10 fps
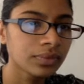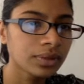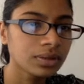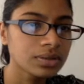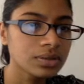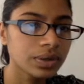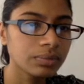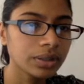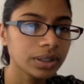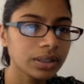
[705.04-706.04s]
So when I'm
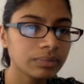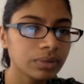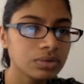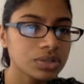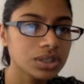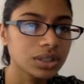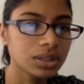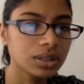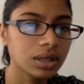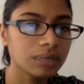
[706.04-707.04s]
looking in
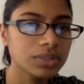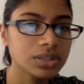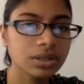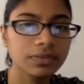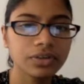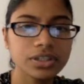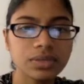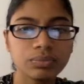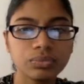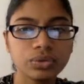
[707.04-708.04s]
motion, I'm just looking for it to
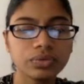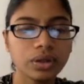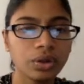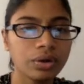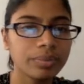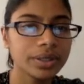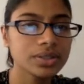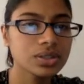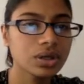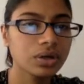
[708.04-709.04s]
move a little bit.
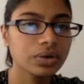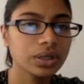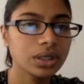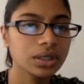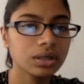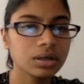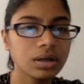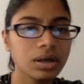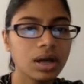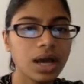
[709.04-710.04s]
So here,
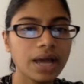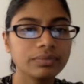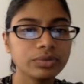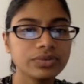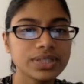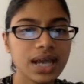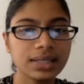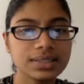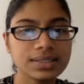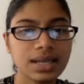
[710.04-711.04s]
I have moved 10
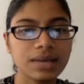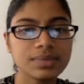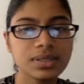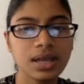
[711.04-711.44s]
steps.